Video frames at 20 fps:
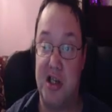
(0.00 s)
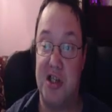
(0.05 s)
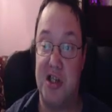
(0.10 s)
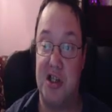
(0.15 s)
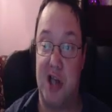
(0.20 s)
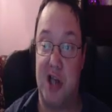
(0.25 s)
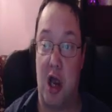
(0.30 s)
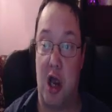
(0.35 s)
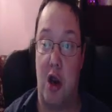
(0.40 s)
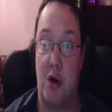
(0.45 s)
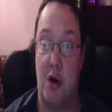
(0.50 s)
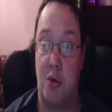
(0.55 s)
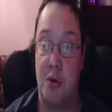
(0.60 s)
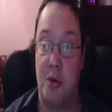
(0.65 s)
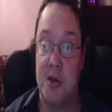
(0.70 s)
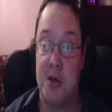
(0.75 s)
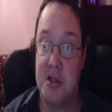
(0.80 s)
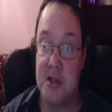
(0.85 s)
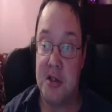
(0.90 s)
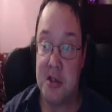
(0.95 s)
So
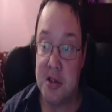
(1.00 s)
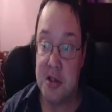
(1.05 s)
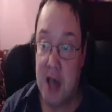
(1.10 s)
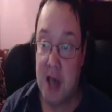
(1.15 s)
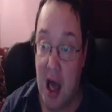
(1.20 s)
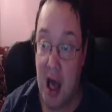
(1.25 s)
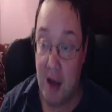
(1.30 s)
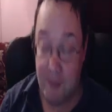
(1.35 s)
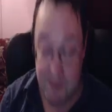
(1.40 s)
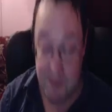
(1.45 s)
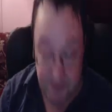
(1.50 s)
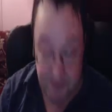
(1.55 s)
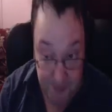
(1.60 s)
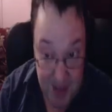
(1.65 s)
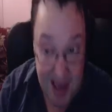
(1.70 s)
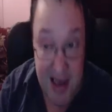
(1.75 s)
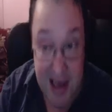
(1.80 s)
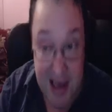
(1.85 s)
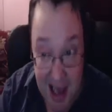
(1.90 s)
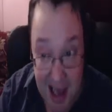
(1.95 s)

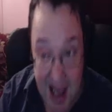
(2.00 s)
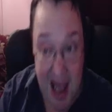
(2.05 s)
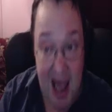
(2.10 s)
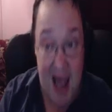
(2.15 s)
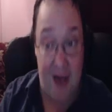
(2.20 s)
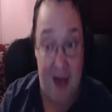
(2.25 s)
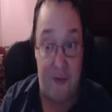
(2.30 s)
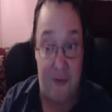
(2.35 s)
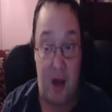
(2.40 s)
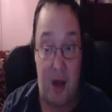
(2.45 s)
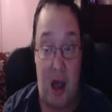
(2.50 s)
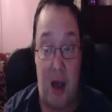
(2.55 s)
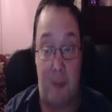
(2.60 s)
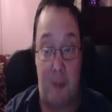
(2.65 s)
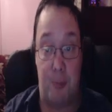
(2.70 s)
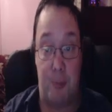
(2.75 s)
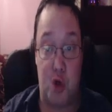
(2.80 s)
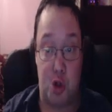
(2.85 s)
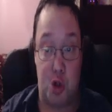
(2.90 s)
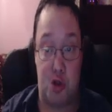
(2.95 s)
they have
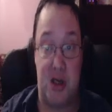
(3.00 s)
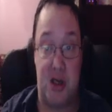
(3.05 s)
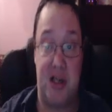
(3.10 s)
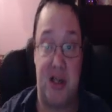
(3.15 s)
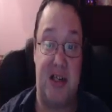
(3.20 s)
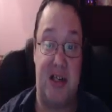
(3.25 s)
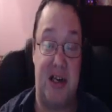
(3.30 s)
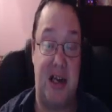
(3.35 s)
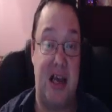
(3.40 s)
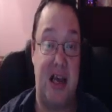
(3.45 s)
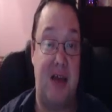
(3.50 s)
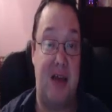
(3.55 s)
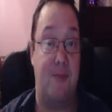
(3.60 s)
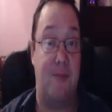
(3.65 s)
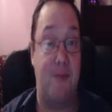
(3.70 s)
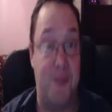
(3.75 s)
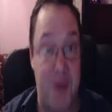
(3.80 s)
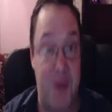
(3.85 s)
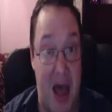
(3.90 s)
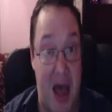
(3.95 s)
treated him
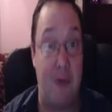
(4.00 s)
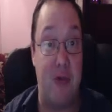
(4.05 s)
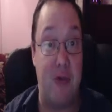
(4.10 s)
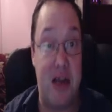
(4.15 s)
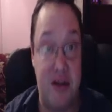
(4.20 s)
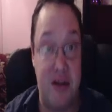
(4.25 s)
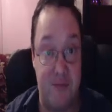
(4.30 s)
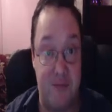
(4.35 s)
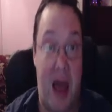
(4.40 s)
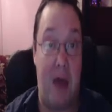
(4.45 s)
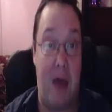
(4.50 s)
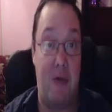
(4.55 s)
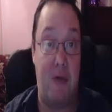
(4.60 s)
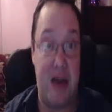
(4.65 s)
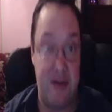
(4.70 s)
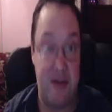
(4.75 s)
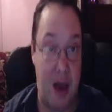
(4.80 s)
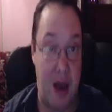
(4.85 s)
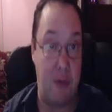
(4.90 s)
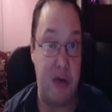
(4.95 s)
very,
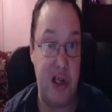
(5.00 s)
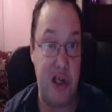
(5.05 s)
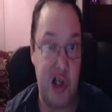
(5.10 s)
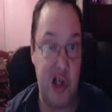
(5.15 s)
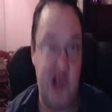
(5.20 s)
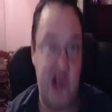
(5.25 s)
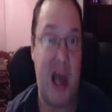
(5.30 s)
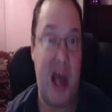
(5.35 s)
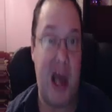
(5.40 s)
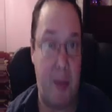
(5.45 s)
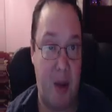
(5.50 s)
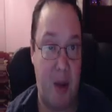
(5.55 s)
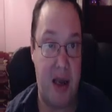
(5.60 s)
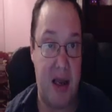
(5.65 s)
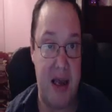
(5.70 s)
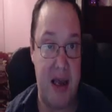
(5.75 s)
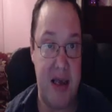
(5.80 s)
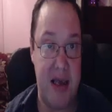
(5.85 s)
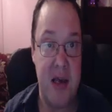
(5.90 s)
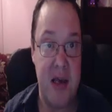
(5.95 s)
very, very
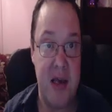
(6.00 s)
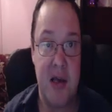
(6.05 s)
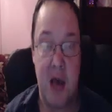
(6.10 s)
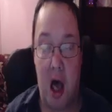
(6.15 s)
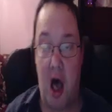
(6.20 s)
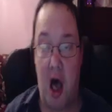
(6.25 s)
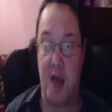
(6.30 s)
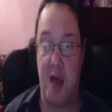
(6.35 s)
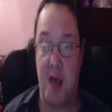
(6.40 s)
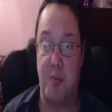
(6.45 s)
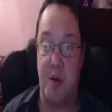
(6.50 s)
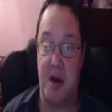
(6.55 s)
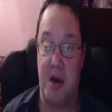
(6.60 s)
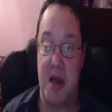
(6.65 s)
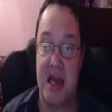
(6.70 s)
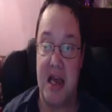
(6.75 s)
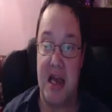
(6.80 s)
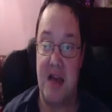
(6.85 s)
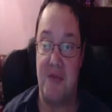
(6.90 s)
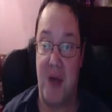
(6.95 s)
shabbily, I
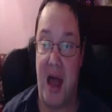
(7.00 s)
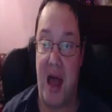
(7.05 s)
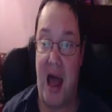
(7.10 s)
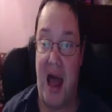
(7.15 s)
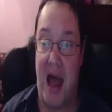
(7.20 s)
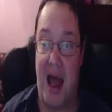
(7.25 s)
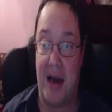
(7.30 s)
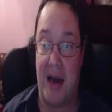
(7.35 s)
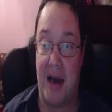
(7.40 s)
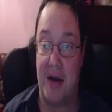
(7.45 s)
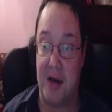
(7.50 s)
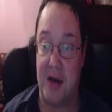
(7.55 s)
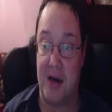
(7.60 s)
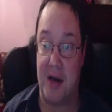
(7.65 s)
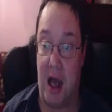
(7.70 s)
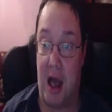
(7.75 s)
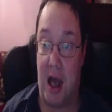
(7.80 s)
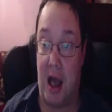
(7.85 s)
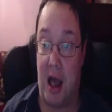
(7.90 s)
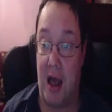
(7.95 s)
believe, and
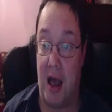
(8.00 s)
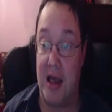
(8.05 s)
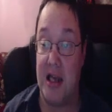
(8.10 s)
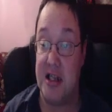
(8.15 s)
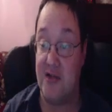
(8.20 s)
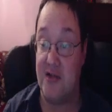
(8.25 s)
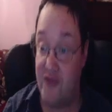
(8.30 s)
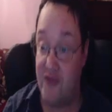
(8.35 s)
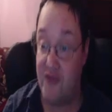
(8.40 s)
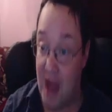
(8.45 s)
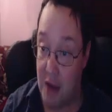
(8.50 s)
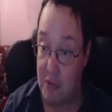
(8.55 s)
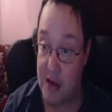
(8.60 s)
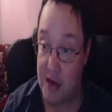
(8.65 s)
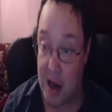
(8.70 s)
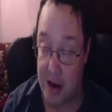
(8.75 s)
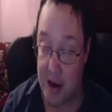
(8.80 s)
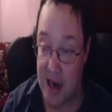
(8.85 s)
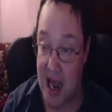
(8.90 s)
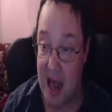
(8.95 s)
he's very
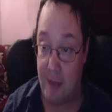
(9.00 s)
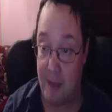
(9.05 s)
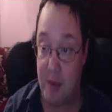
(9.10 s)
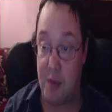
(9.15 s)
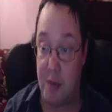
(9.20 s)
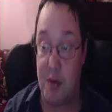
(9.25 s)
unhappy.